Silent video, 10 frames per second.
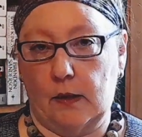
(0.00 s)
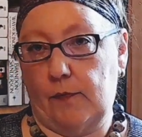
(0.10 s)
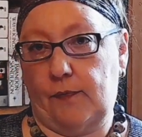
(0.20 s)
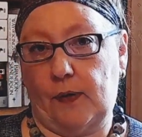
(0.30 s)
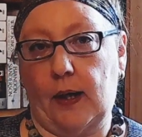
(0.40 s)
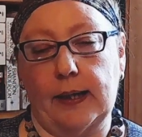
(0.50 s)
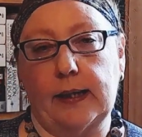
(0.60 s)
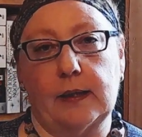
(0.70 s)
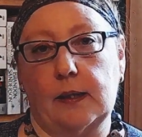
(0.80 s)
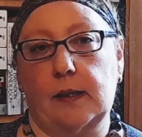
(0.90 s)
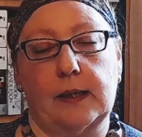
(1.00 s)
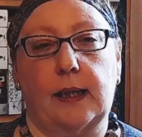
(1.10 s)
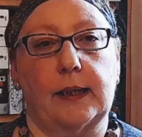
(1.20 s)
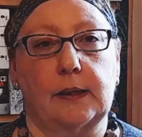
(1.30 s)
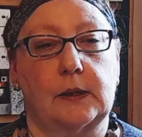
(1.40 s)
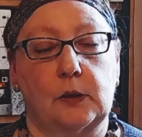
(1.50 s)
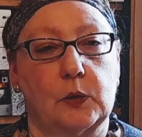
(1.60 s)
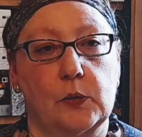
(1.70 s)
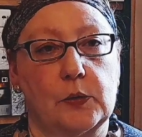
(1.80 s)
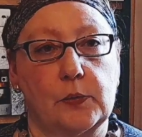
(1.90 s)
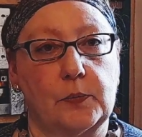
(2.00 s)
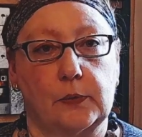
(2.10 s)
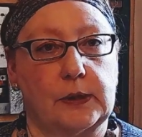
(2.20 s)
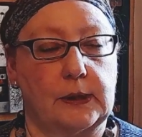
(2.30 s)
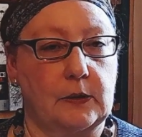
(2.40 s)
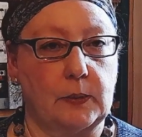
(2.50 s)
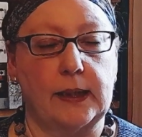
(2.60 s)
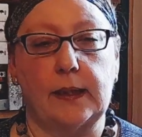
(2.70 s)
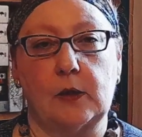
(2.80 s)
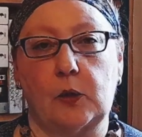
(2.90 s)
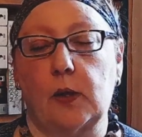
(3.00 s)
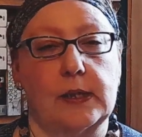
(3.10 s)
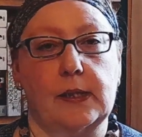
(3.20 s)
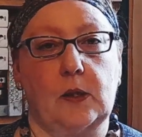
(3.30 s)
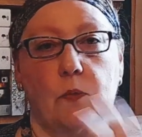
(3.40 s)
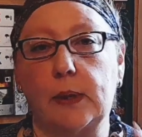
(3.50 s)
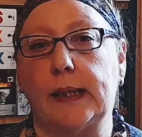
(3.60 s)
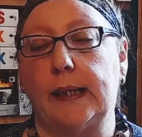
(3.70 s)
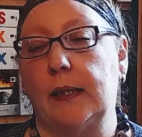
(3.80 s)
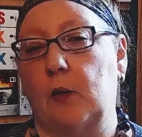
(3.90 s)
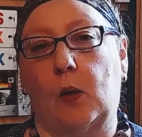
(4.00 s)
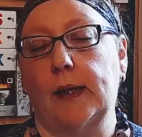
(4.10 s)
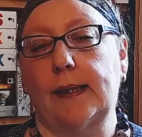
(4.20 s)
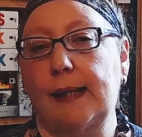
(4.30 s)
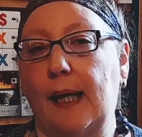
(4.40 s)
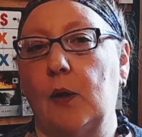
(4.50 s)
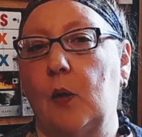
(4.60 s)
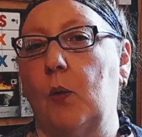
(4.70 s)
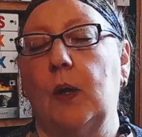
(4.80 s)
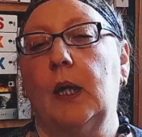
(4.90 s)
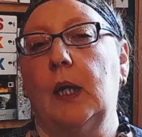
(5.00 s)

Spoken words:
find that your screen turns green or yellow.